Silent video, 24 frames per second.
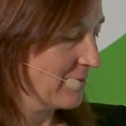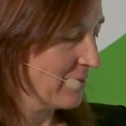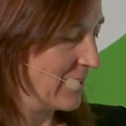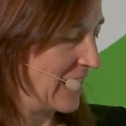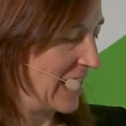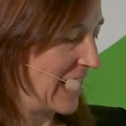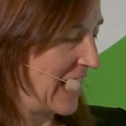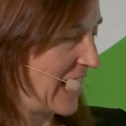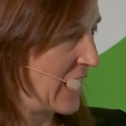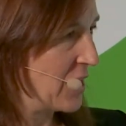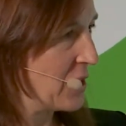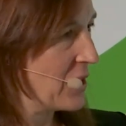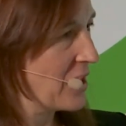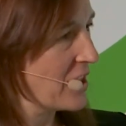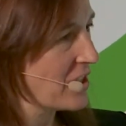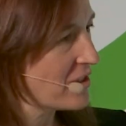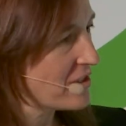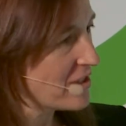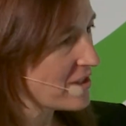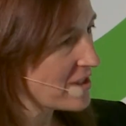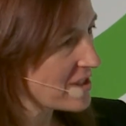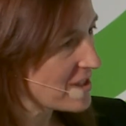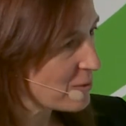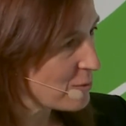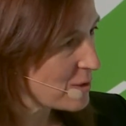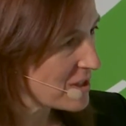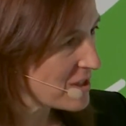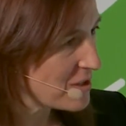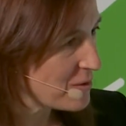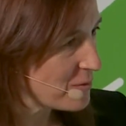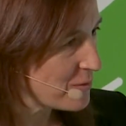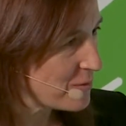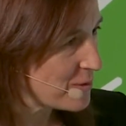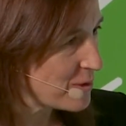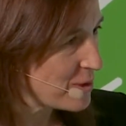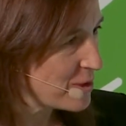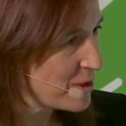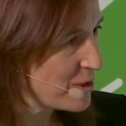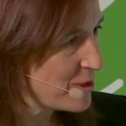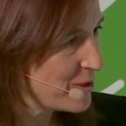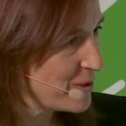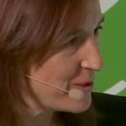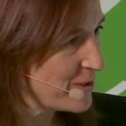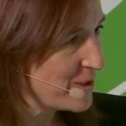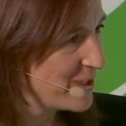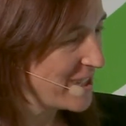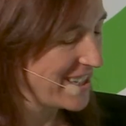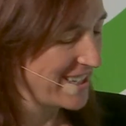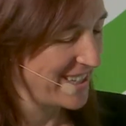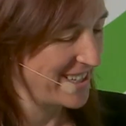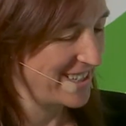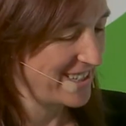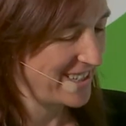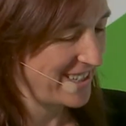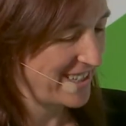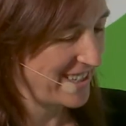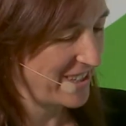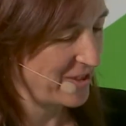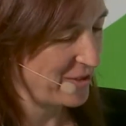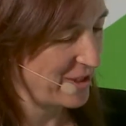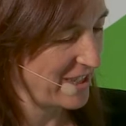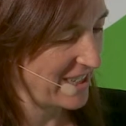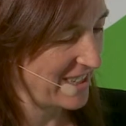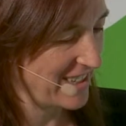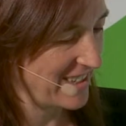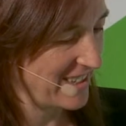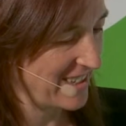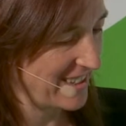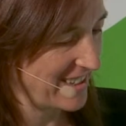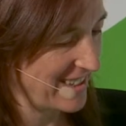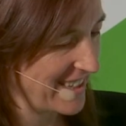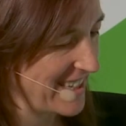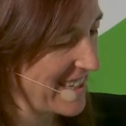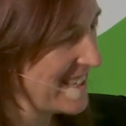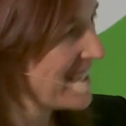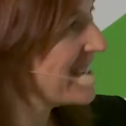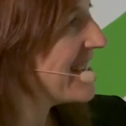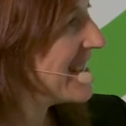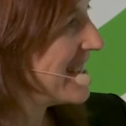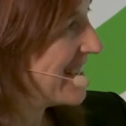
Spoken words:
well, I think there is a question for you, Erkki.